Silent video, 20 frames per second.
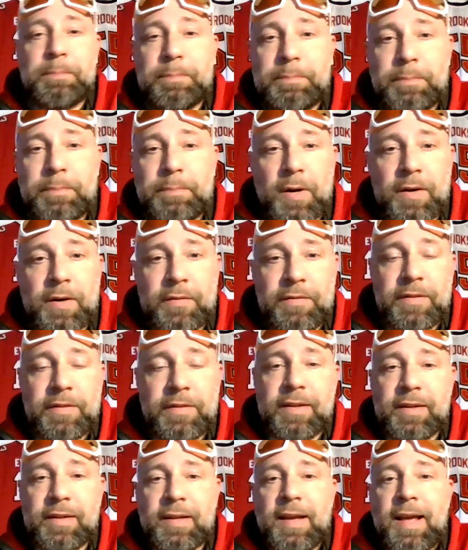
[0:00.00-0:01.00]
part of
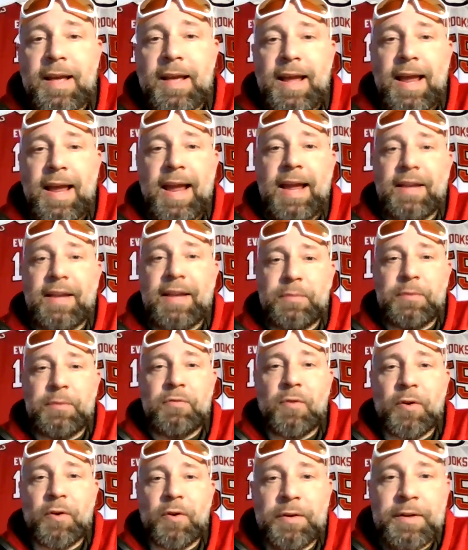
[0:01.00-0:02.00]
the A's,
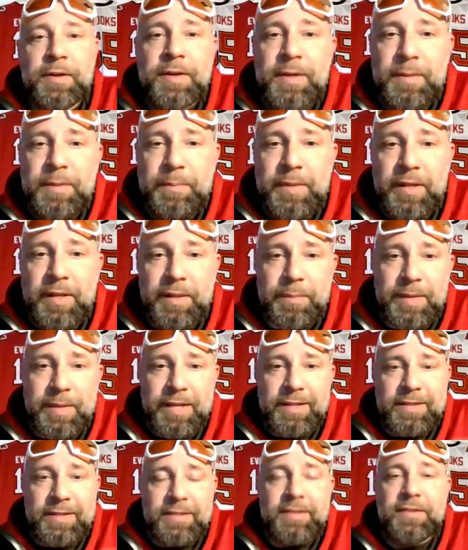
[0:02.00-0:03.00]
before Billy
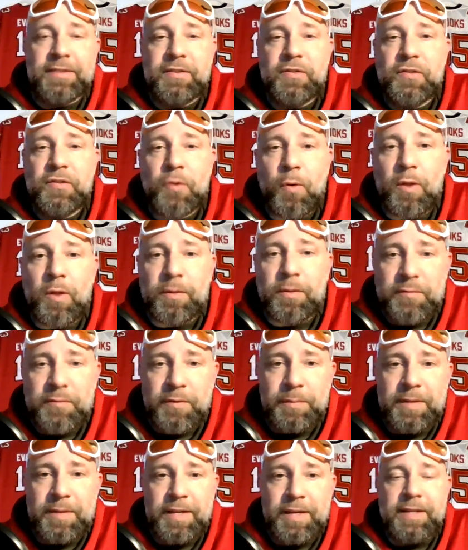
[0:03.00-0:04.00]
Beane stole him
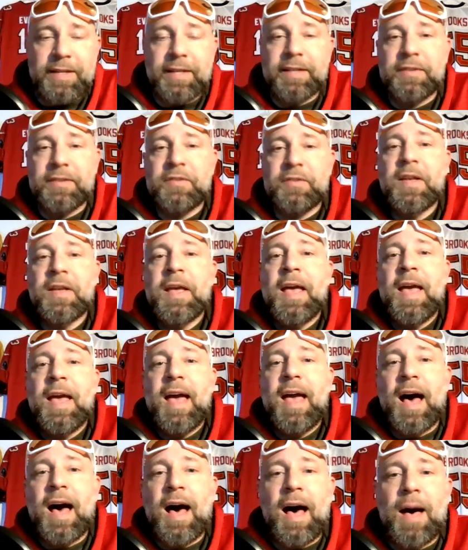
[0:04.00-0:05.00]
from the Indians.
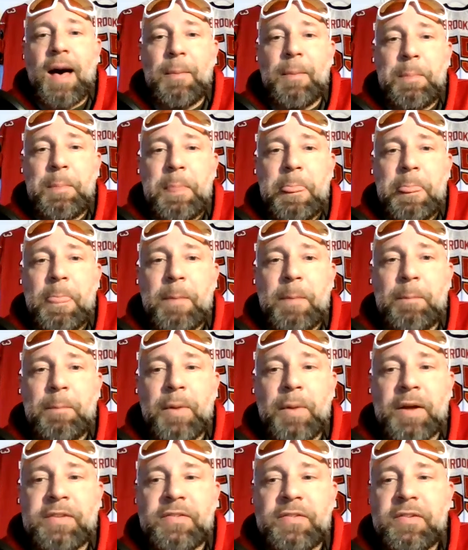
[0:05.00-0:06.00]

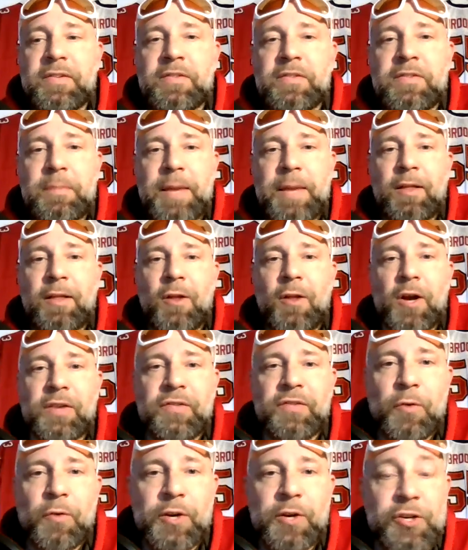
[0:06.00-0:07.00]
But to make a long
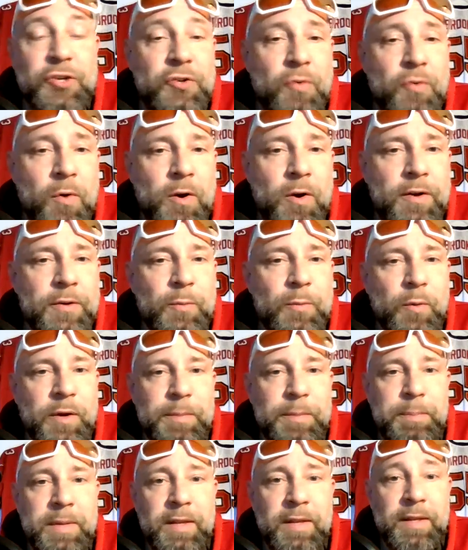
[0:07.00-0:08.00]
story short,
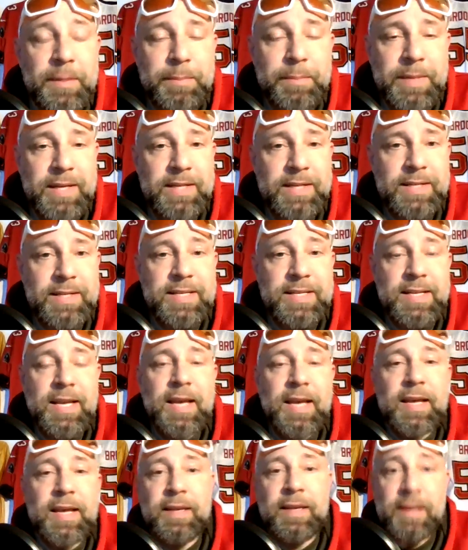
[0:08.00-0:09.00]
what Billy Beane
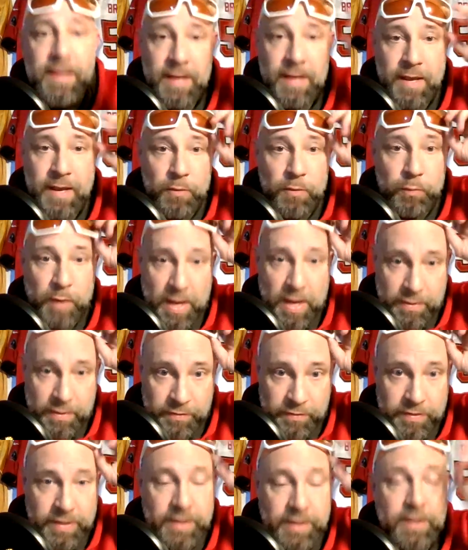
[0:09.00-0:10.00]
did, rather
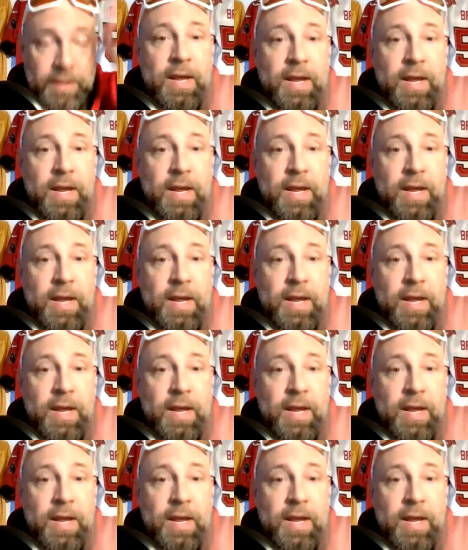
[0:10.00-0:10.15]
than